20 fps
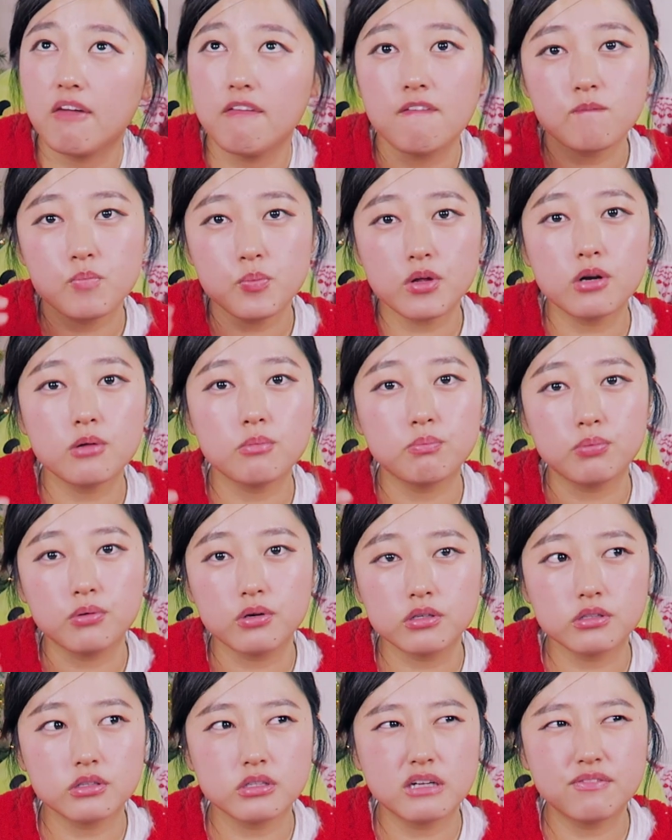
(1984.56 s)
if there are
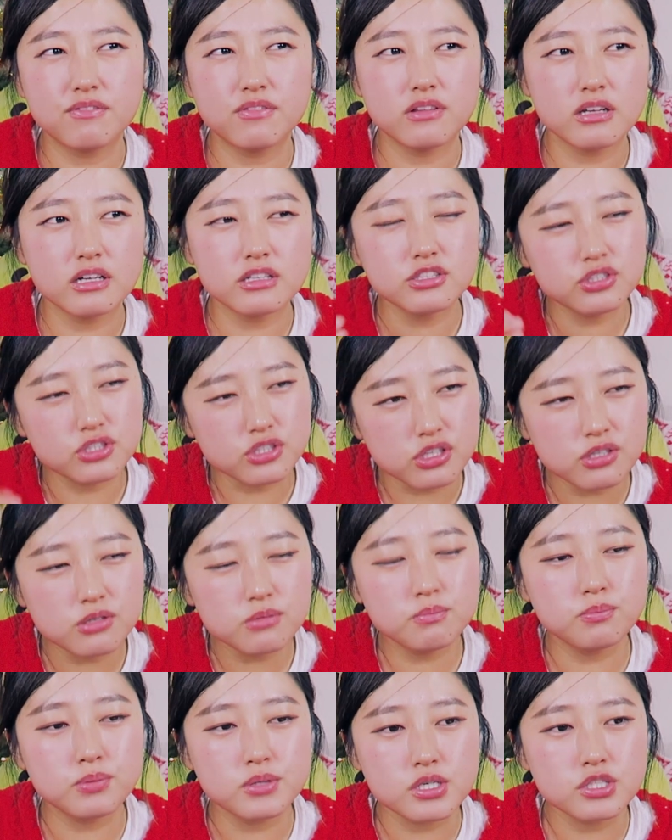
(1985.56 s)
books, if like
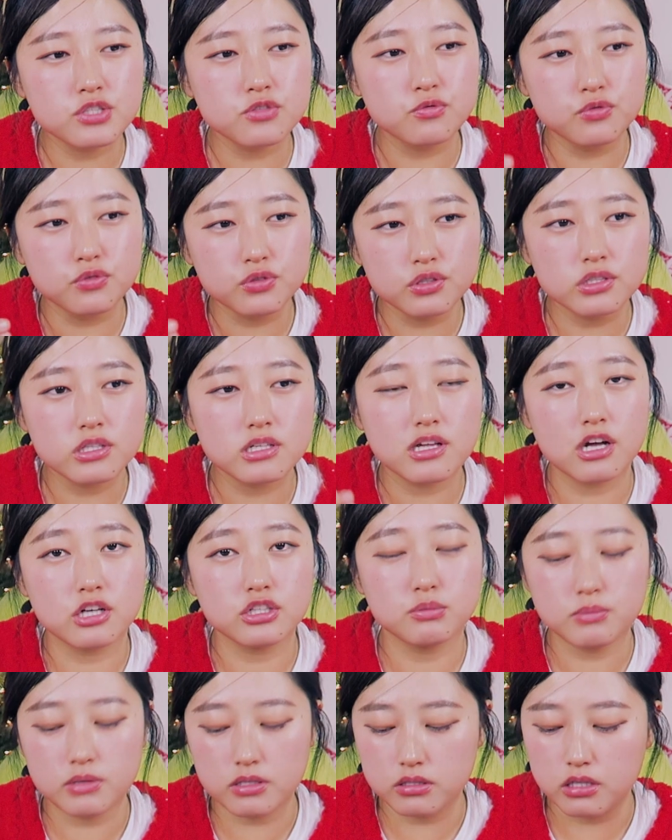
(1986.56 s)
certain books really
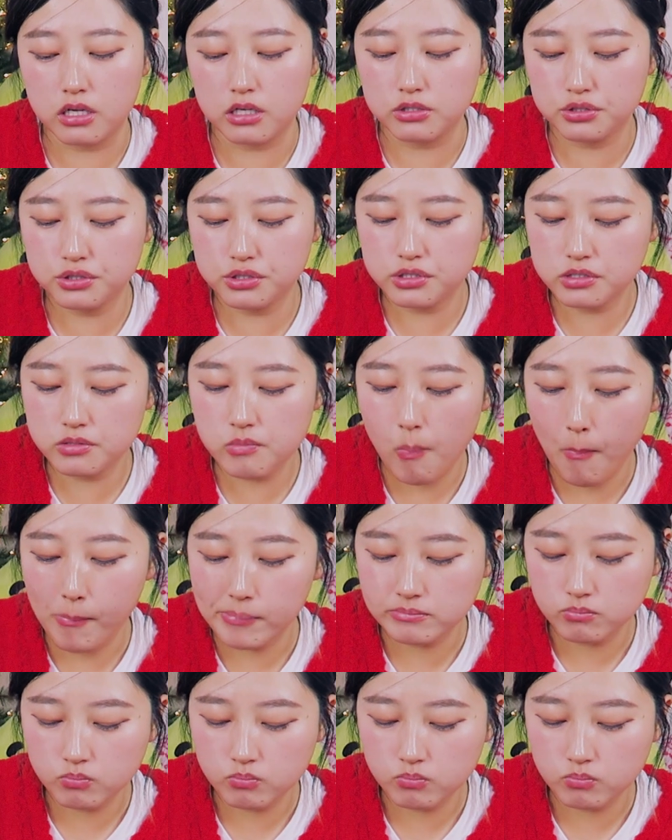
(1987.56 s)
catch my attention,